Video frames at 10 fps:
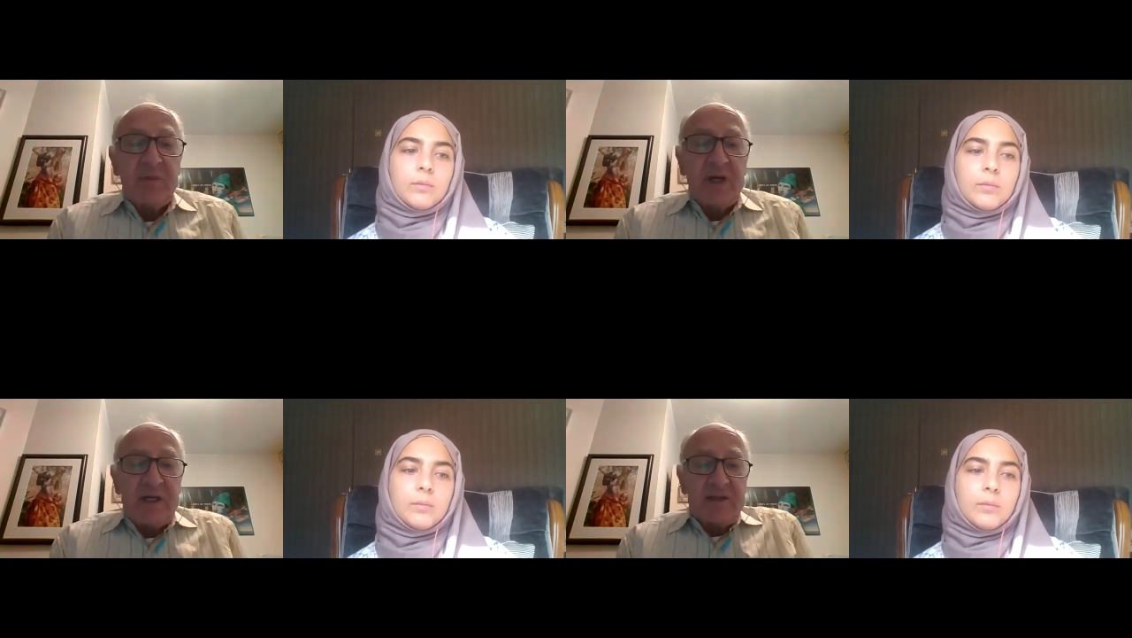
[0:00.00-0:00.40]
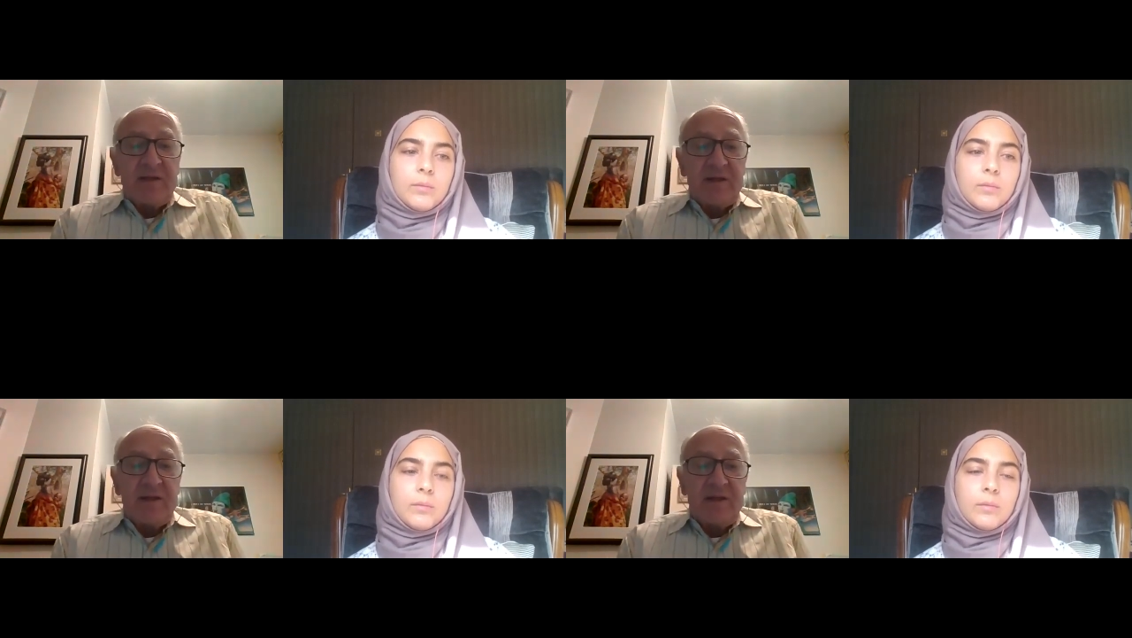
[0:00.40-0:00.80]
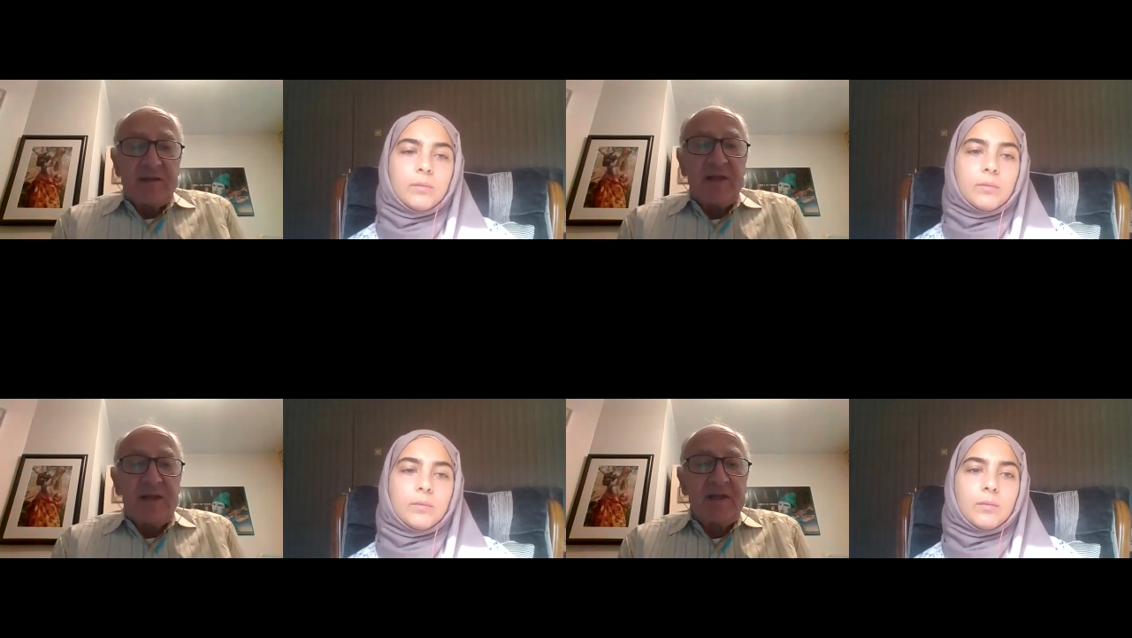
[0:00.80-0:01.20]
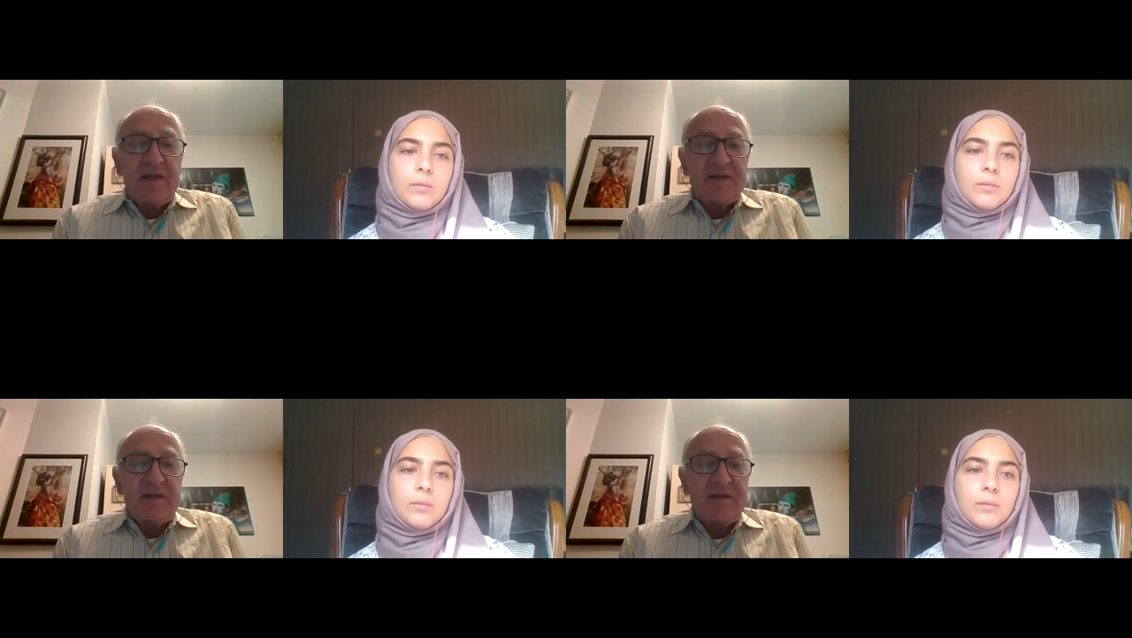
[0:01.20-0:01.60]
Speaker 1: but uh, this thing
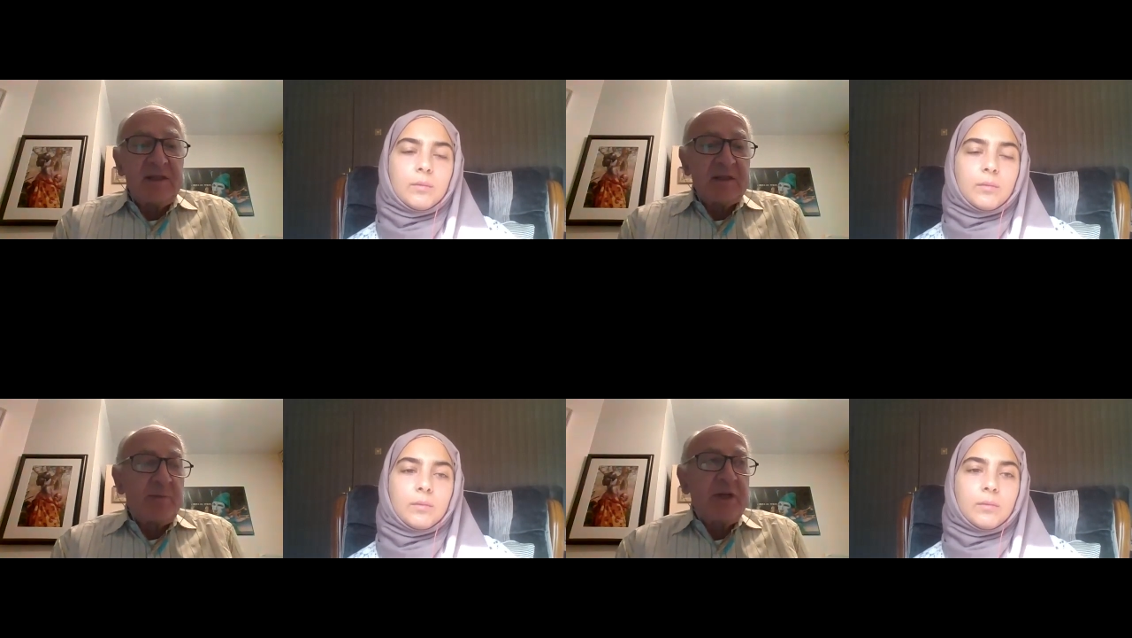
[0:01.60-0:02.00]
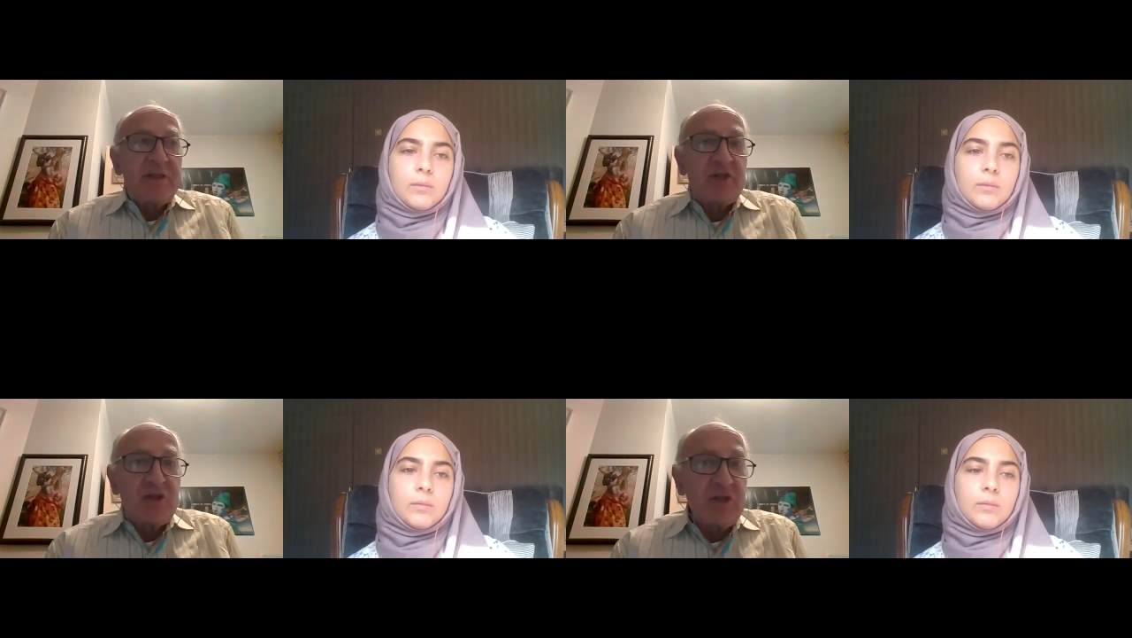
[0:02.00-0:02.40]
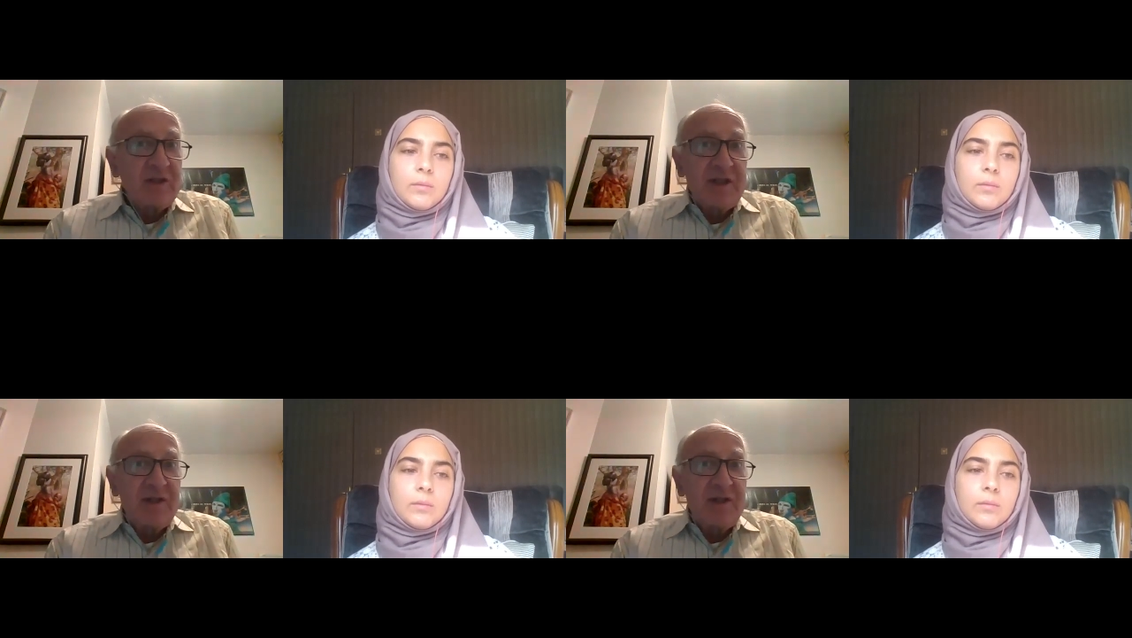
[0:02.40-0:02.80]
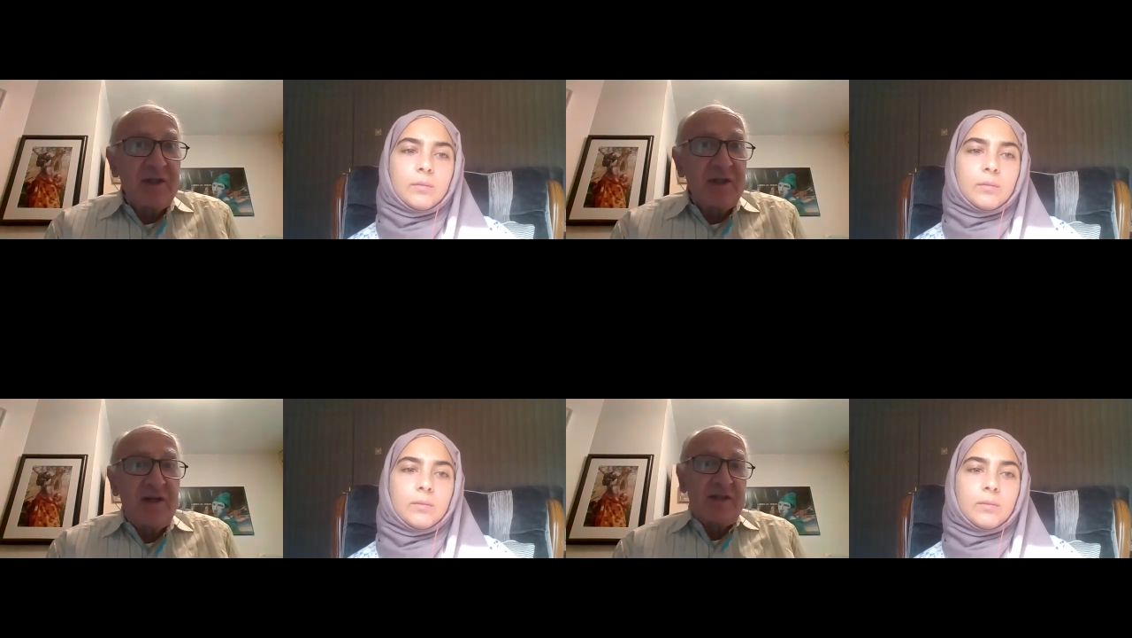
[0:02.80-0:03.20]
does exist, but it's certainly
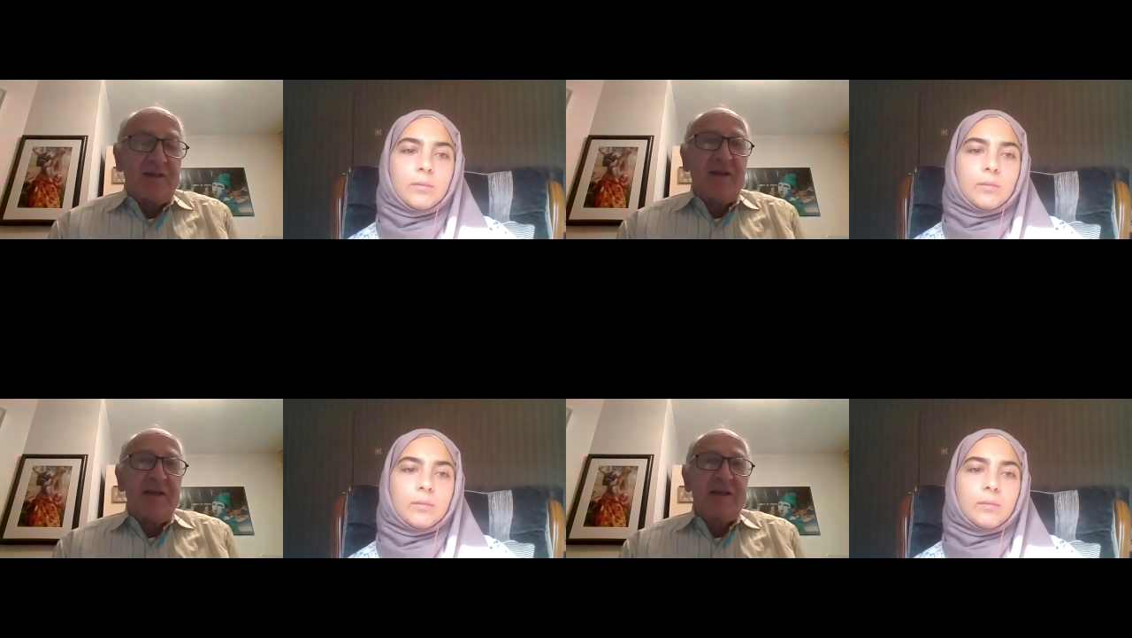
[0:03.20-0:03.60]
not,